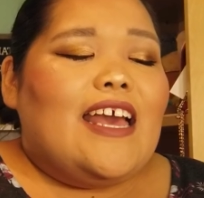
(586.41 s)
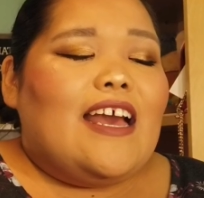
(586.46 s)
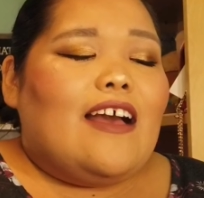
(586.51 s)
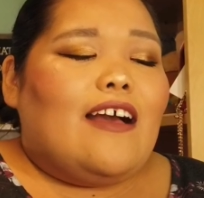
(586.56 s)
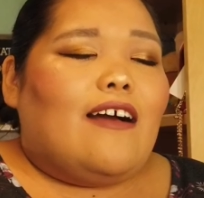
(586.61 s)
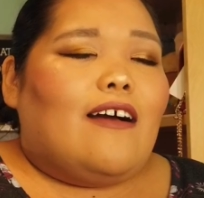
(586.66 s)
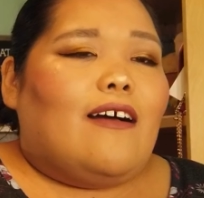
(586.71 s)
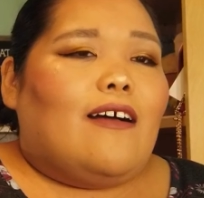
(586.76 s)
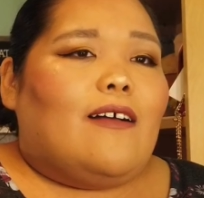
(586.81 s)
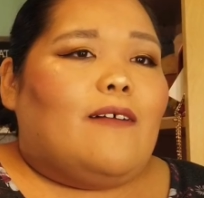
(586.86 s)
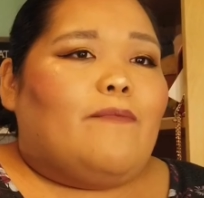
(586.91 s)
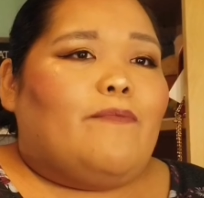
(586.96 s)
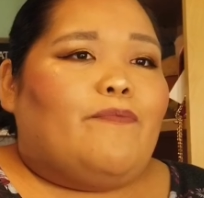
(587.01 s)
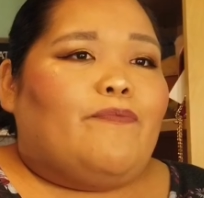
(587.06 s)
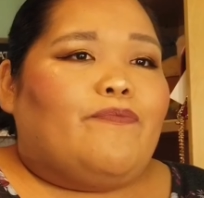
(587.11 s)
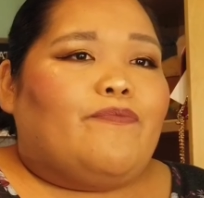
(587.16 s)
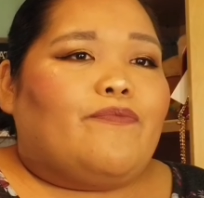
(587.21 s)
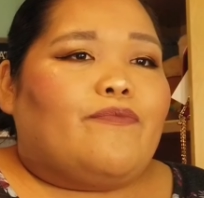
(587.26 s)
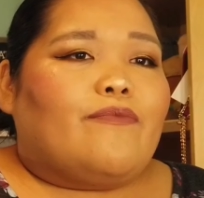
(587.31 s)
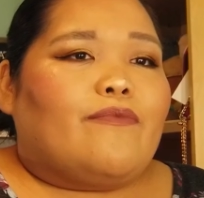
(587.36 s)

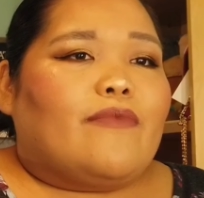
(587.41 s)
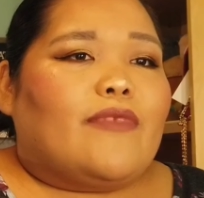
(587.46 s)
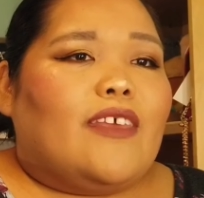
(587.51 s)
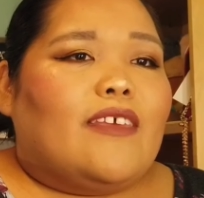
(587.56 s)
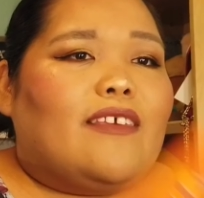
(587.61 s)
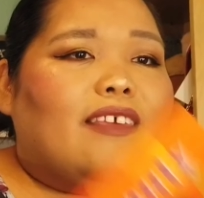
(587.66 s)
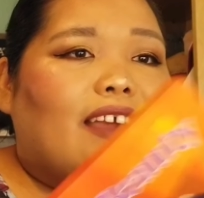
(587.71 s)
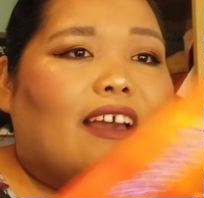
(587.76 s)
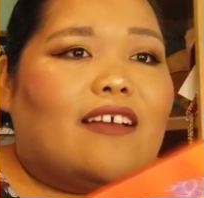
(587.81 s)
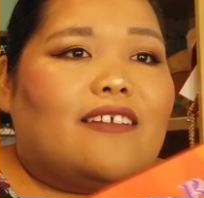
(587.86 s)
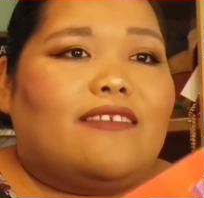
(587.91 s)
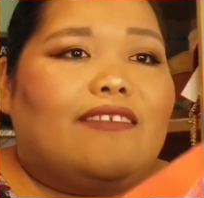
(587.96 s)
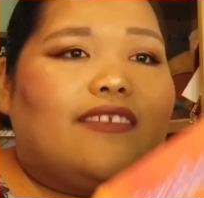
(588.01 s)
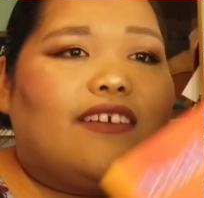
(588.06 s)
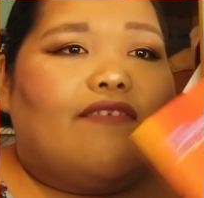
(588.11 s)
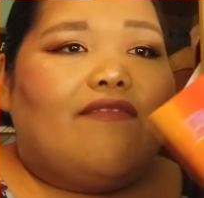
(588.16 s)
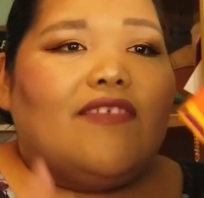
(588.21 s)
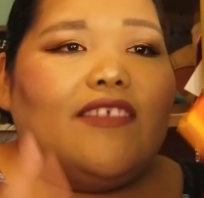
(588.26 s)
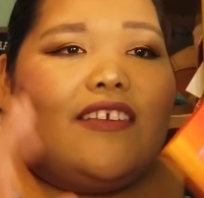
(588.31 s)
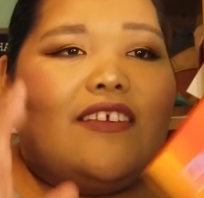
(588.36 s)
Yeah,
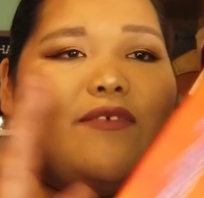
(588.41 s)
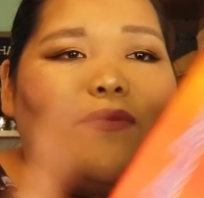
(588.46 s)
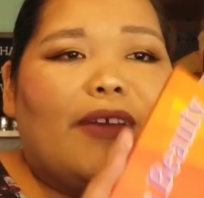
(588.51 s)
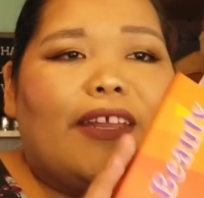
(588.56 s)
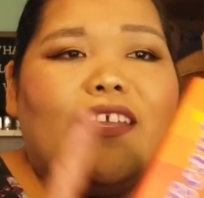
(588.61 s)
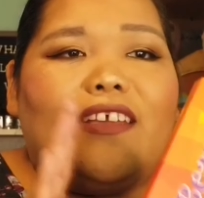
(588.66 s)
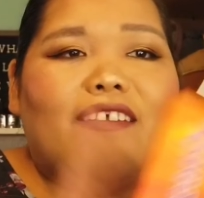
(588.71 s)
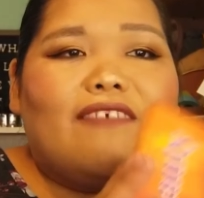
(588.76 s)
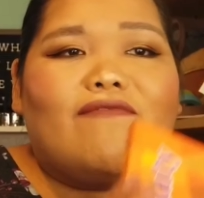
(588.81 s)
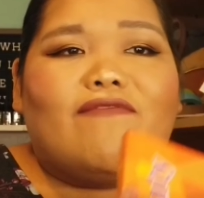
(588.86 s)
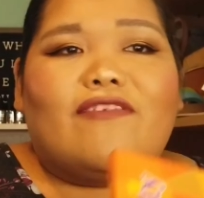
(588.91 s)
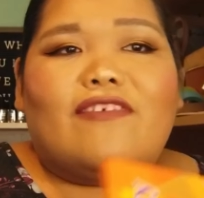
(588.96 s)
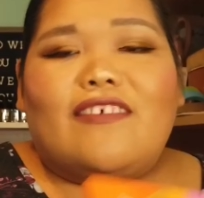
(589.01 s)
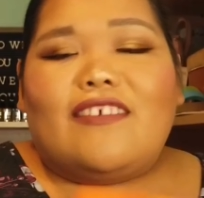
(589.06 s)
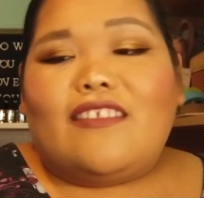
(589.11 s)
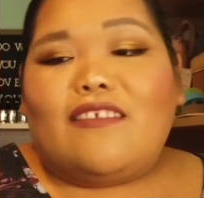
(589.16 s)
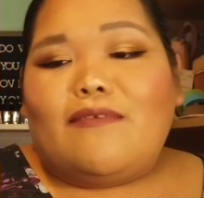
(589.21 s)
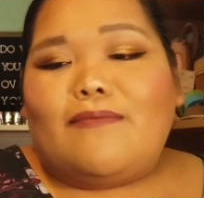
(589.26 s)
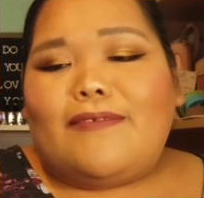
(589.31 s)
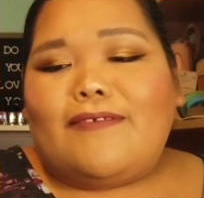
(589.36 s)
definitely waiting for a
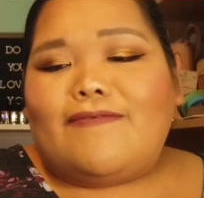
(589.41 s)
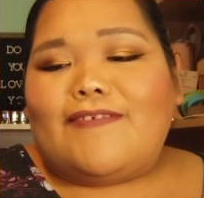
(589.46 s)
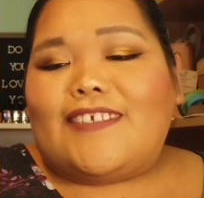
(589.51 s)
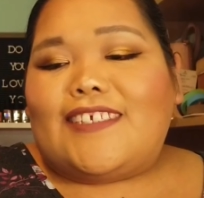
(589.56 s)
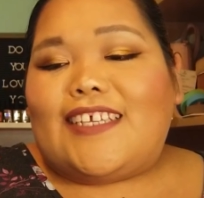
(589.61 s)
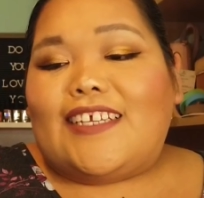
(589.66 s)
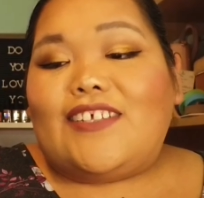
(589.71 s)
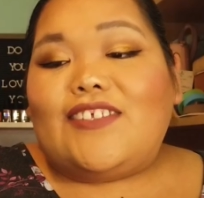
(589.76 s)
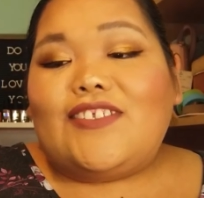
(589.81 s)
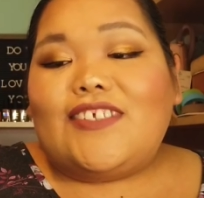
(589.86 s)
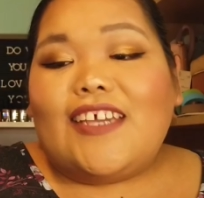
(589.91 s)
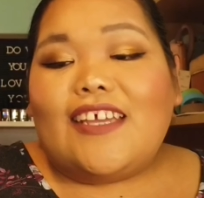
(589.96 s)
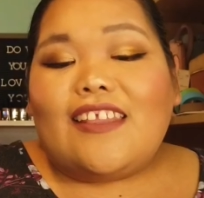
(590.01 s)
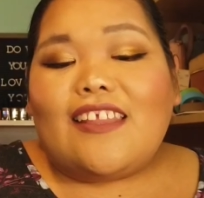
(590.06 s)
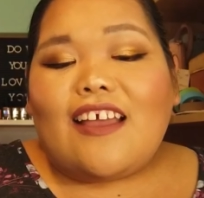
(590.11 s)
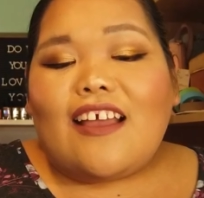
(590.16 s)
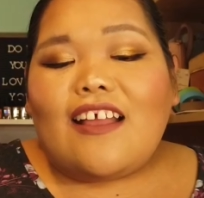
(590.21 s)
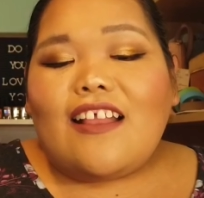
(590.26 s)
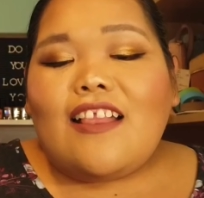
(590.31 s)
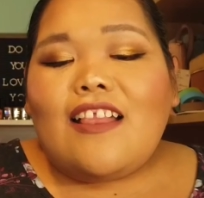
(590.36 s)
little bit of a sale to get
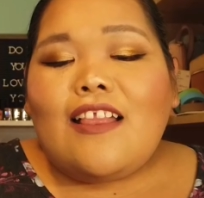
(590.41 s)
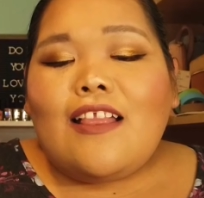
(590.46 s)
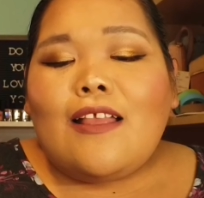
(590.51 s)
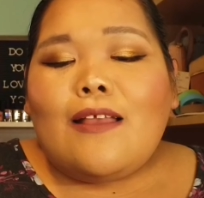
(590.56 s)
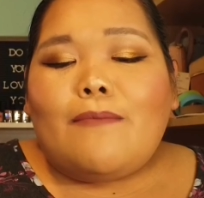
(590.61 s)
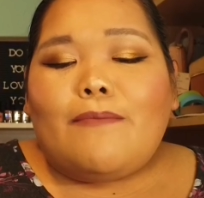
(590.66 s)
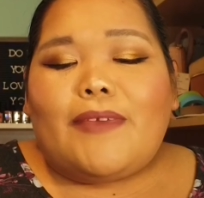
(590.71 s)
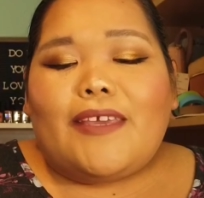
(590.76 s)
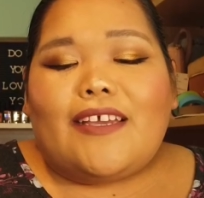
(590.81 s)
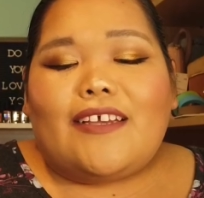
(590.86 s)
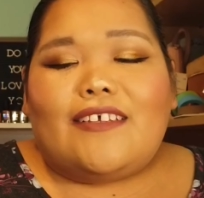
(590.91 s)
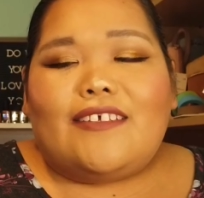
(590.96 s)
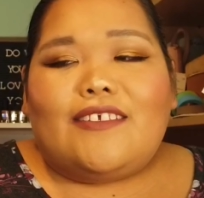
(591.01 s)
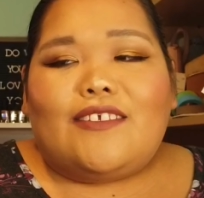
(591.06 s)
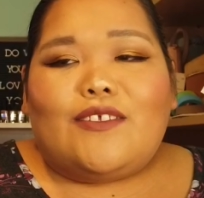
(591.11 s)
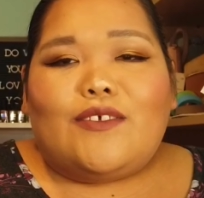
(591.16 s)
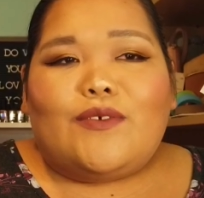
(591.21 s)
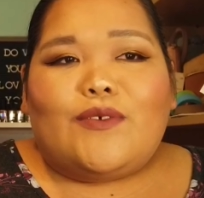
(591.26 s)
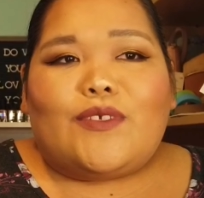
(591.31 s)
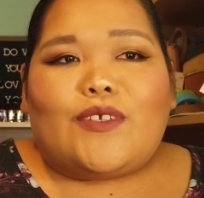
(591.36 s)
that, because
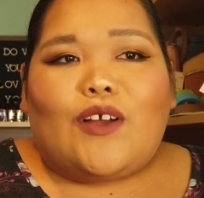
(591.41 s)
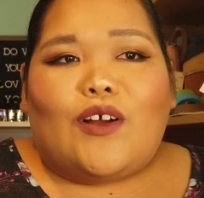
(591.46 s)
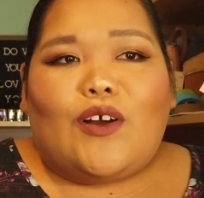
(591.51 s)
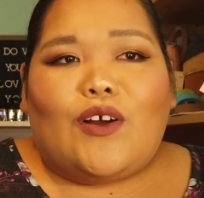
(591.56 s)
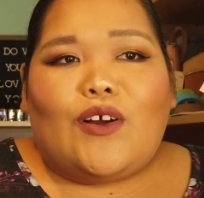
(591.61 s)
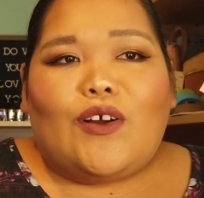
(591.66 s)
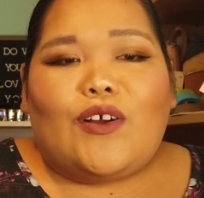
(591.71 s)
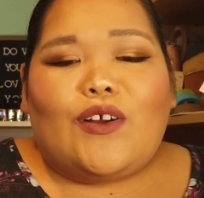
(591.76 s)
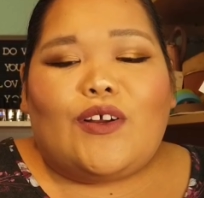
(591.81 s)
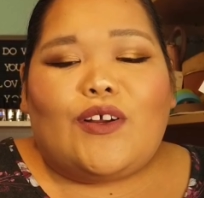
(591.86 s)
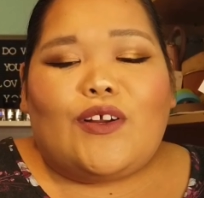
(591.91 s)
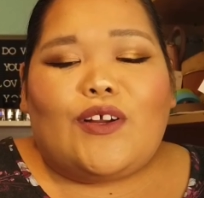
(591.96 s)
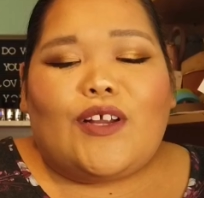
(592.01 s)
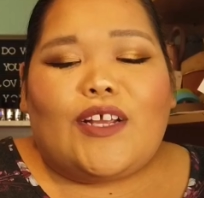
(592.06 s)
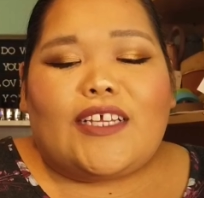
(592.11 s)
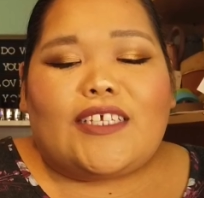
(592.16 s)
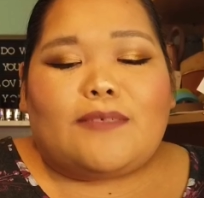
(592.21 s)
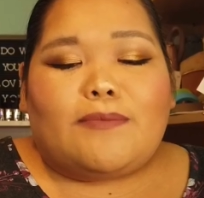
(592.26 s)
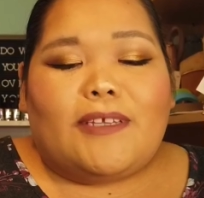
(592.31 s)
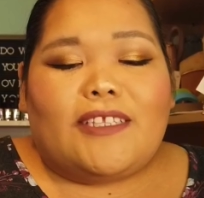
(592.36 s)
those are
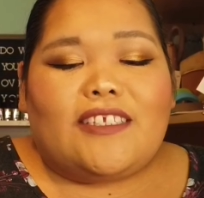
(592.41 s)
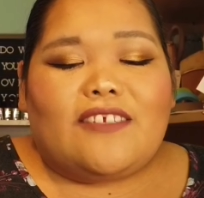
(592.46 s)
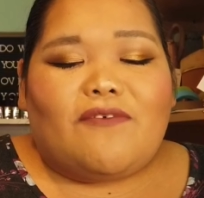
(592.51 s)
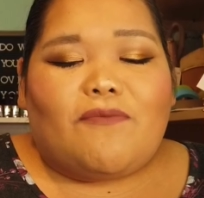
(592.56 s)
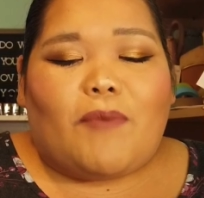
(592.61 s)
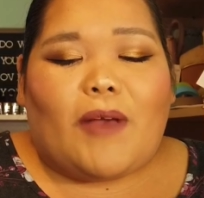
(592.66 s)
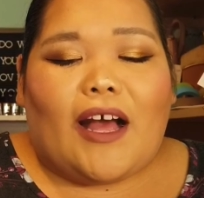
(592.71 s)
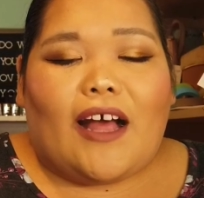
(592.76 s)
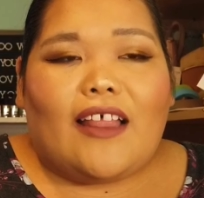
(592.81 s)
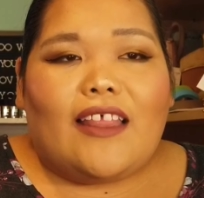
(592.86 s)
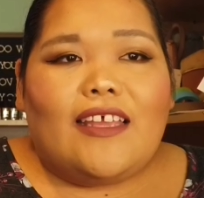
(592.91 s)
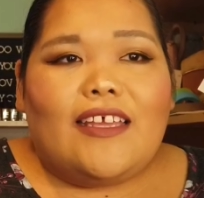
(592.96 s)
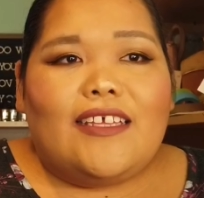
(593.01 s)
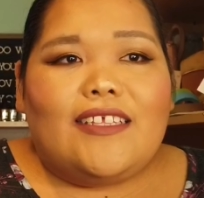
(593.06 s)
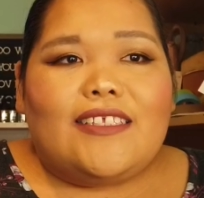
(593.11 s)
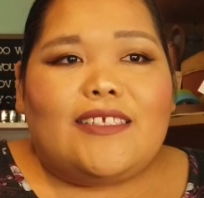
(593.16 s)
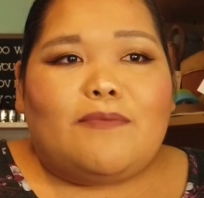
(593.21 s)
expensive palettes.